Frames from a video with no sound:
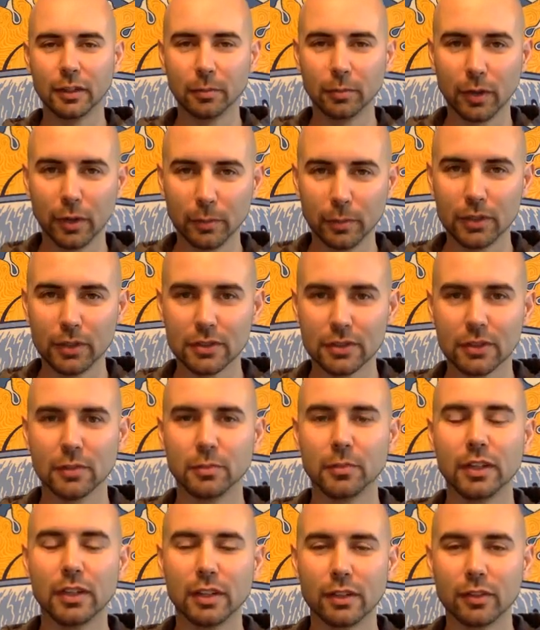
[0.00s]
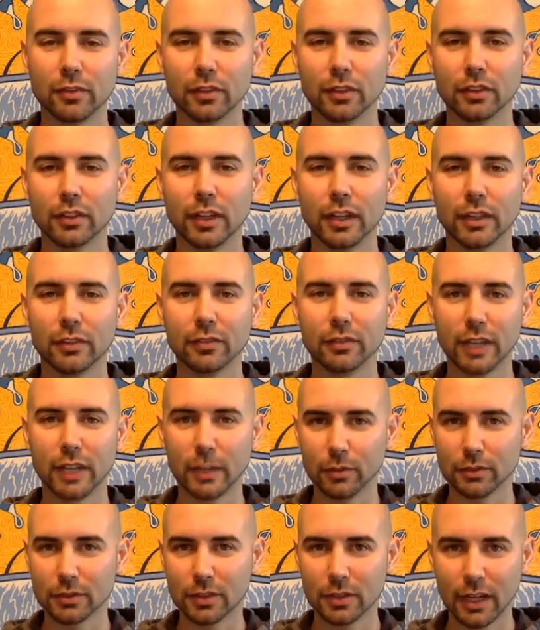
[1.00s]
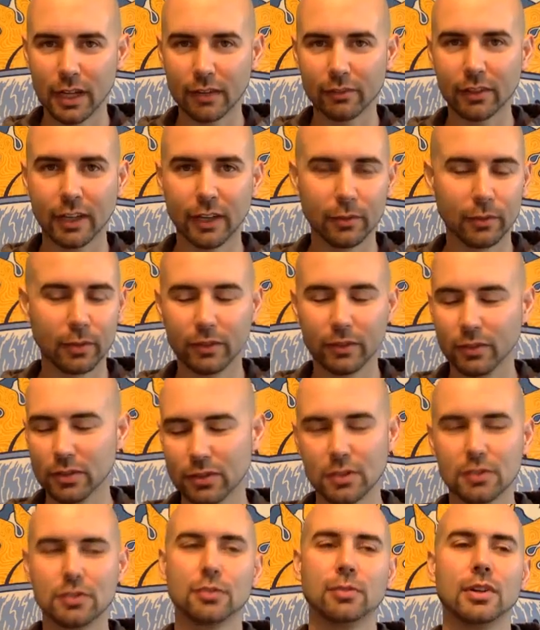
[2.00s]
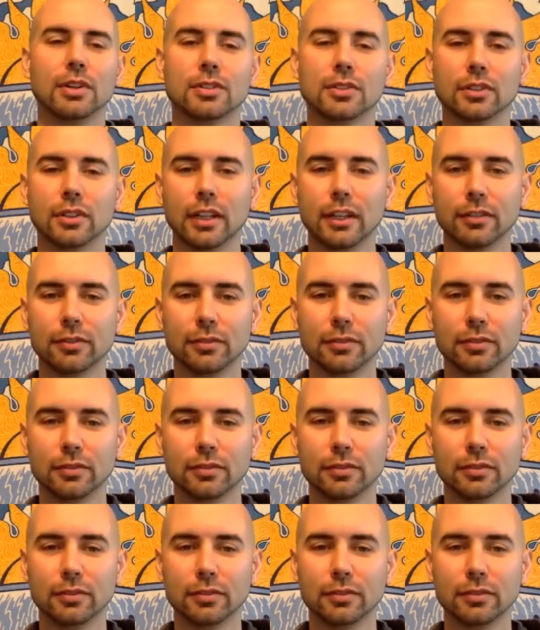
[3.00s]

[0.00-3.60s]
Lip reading: purpose and the meaning of their life, and able to navigate whatever situation life